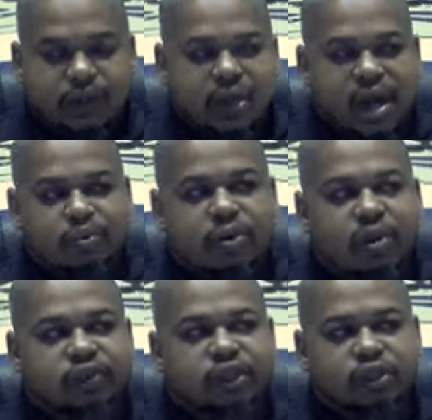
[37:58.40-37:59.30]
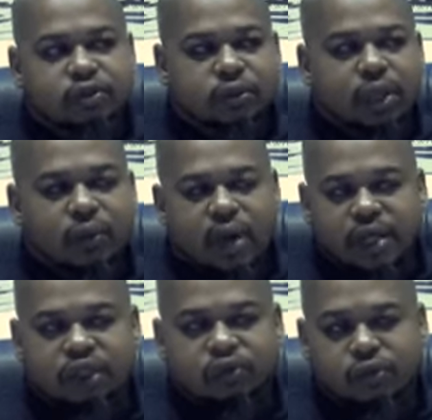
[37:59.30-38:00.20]
the number of Jews that were
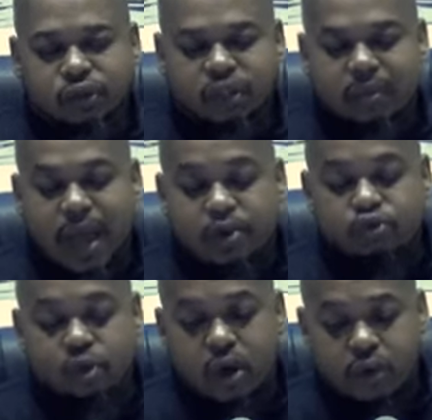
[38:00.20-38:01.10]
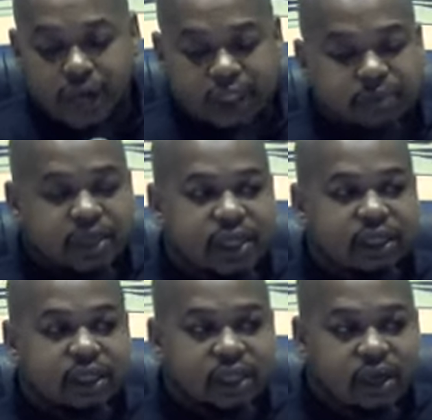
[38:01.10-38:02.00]
in Jerusalem had grown
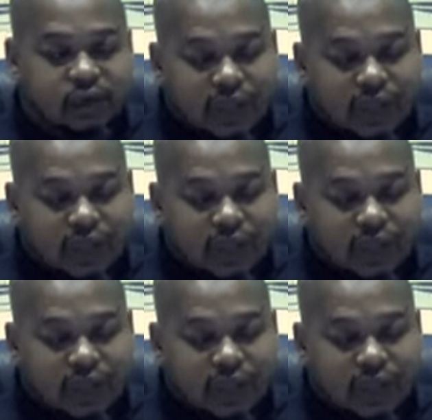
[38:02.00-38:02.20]
exponentially over